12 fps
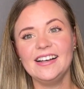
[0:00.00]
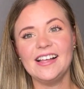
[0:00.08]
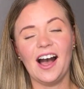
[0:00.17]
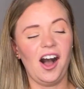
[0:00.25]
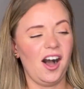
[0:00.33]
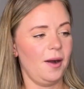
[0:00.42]

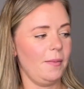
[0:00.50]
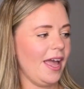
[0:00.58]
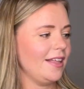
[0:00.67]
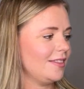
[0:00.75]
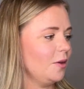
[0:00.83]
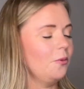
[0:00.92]

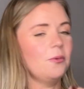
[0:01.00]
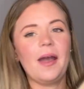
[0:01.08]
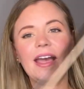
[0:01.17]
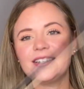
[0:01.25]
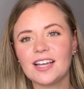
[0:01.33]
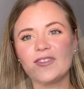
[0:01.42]
The
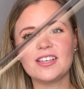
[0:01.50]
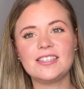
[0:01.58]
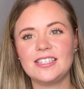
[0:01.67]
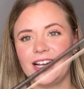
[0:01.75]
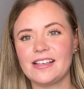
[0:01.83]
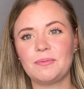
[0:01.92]
weight of the
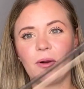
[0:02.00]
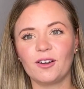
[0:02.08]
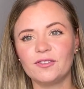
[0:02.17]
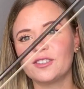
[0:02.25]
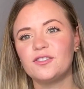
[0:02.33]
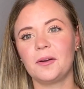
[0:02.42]
stick is
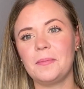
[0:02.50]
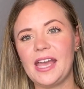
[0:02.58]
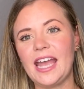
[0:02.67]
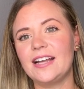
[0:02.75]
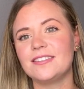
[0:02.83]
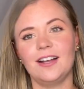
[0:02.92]
perfect for me.
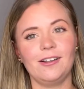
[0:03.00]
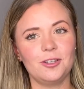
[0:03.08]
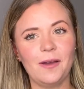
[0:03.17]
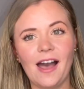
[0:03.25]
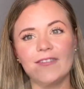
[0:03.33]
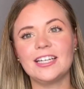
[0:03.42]
It's not too
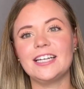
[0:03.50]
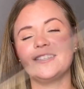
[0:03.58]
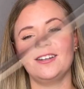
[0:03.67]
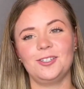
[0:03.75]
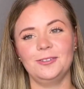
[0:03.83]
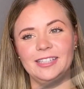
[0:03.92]
heavy, it's not
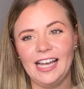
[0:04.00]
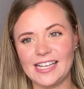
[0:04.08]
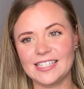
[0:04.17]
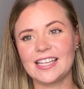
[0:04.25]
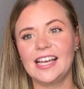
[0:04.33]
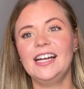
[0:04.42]
too light.